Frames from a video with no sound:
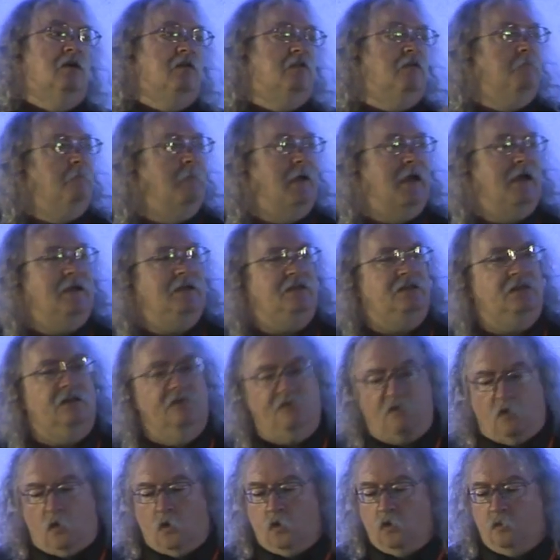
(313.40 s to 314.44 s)
the
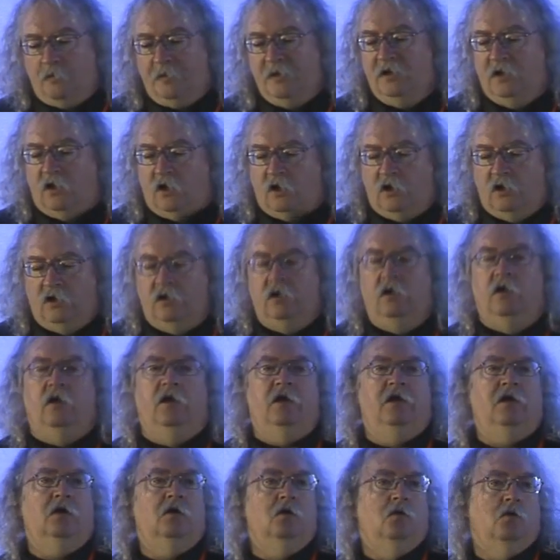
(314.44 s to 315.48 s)
massive open
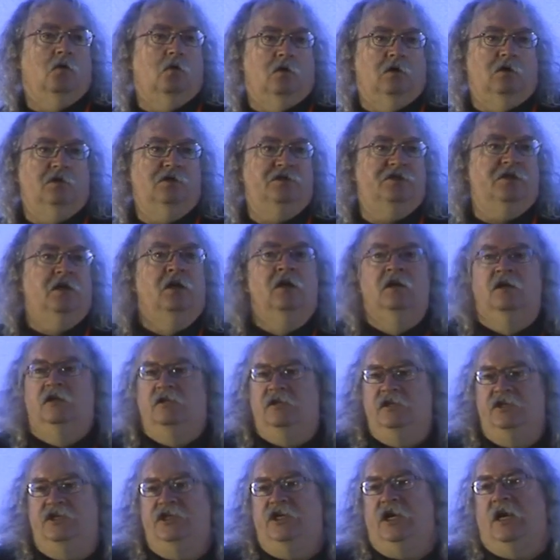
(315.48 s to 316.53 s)
online course,
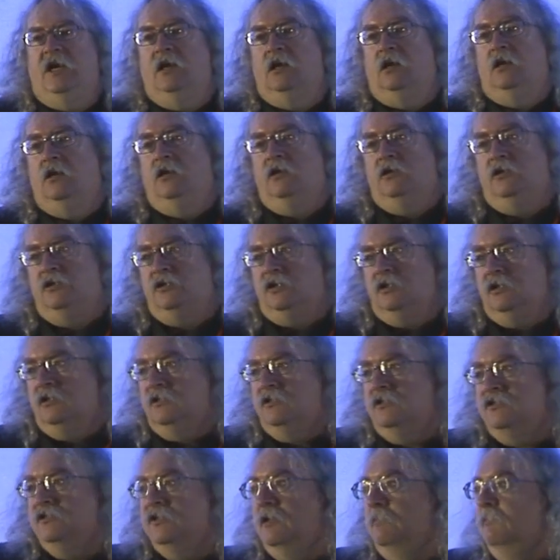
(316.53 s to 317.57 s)
to challenge
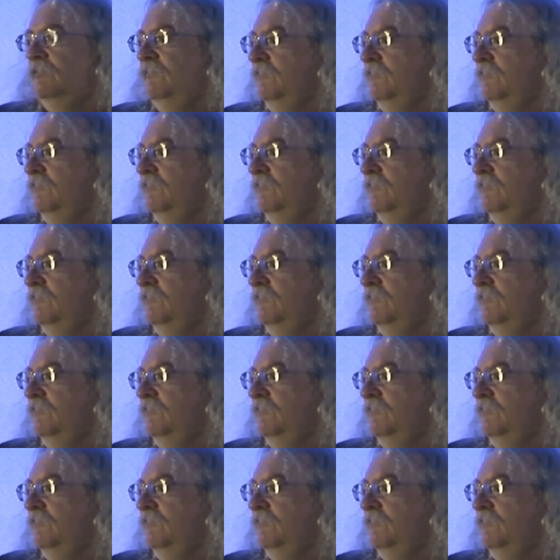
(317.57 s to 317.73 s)
some